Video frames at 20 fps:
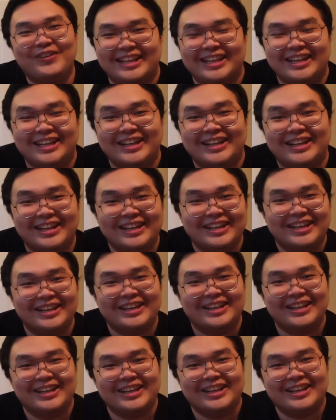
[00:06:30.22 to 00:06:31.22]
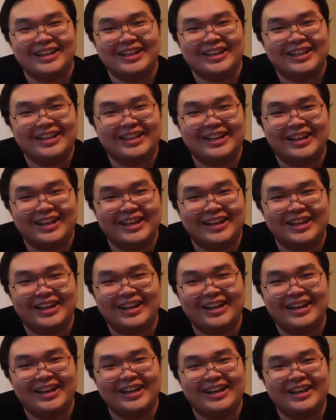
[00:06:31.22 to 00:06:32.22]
This person isn't speaking.